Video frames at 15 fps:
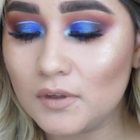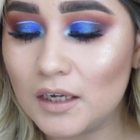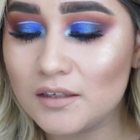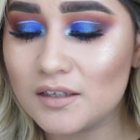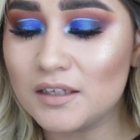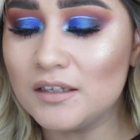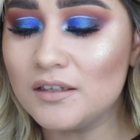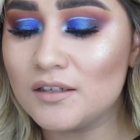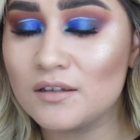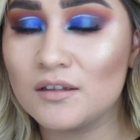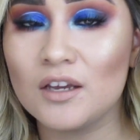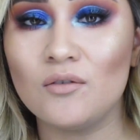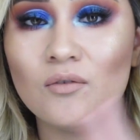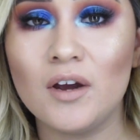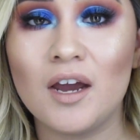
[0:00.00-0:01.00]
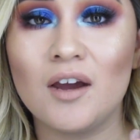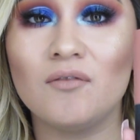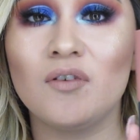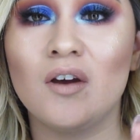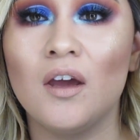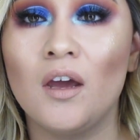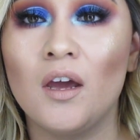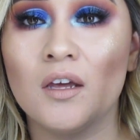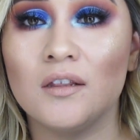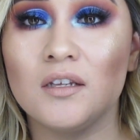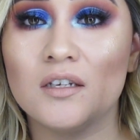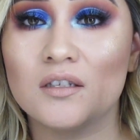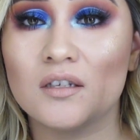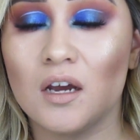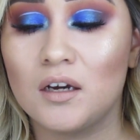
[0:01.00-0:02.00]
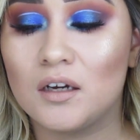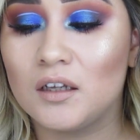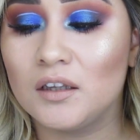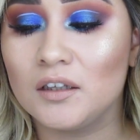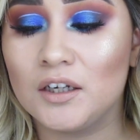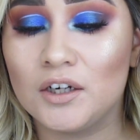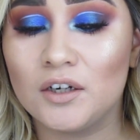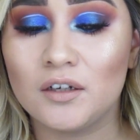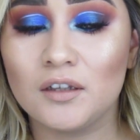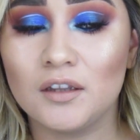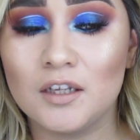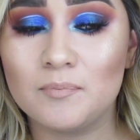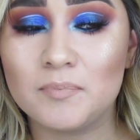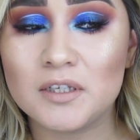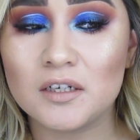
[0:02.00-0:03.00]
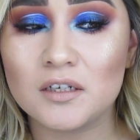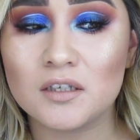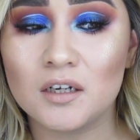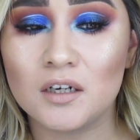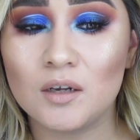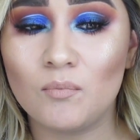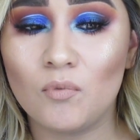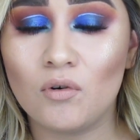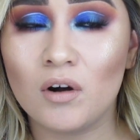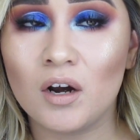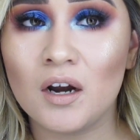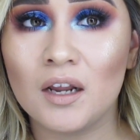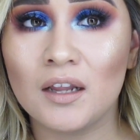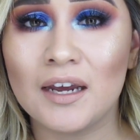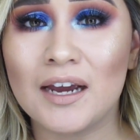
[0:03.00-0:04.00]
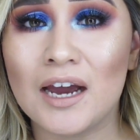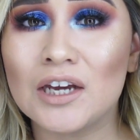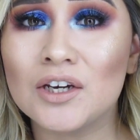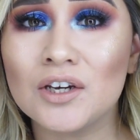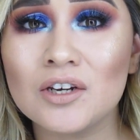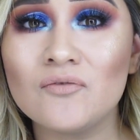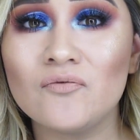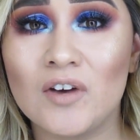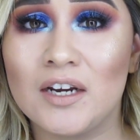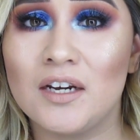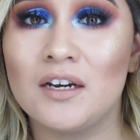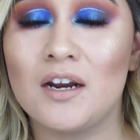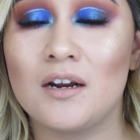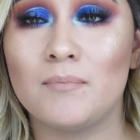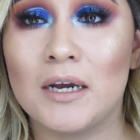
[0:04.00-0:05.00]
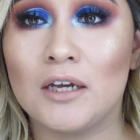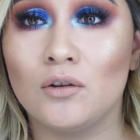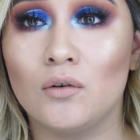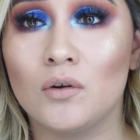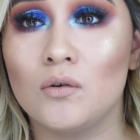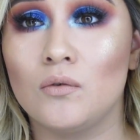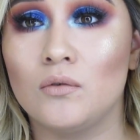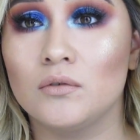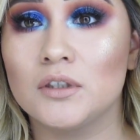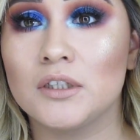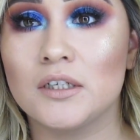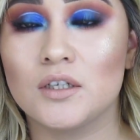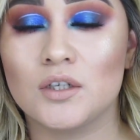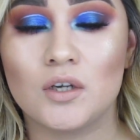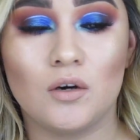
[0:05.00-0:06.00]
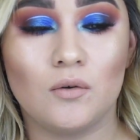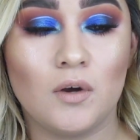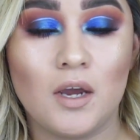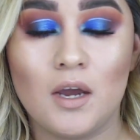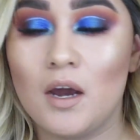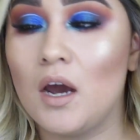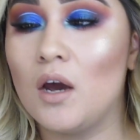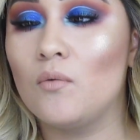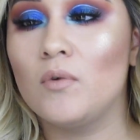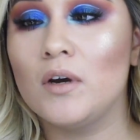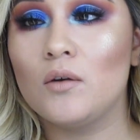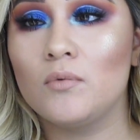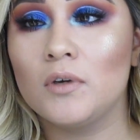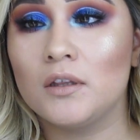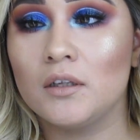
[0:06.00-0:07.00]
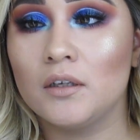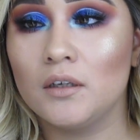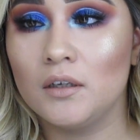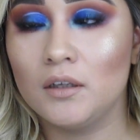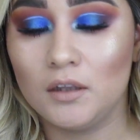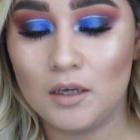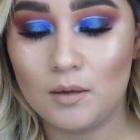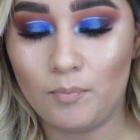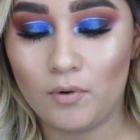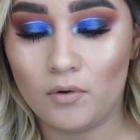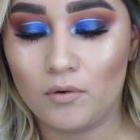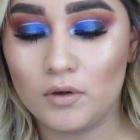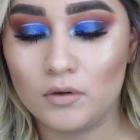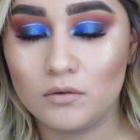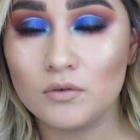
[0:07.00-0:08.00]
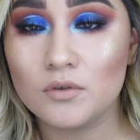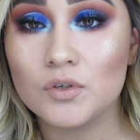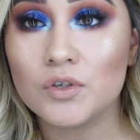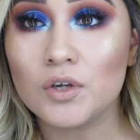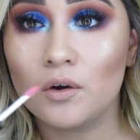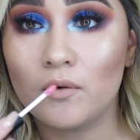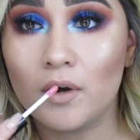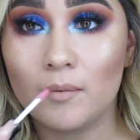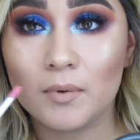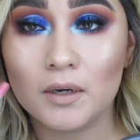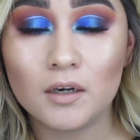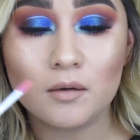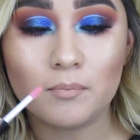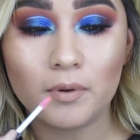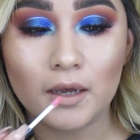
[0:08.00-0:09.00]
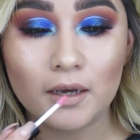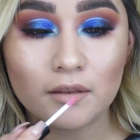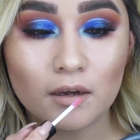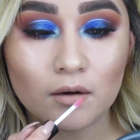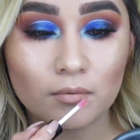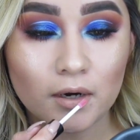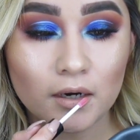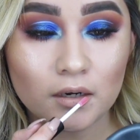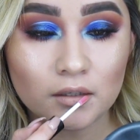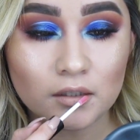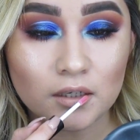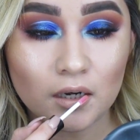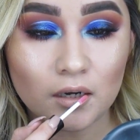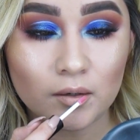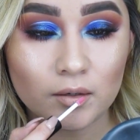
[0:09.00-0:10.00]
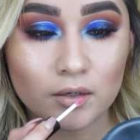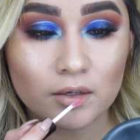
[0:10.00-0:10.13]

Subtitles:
since they don't have these clear lipsticks anymore. Like, I couldn't find it at my local Ulta, so I went with the lip oil. So I'm gonna apply that right on top.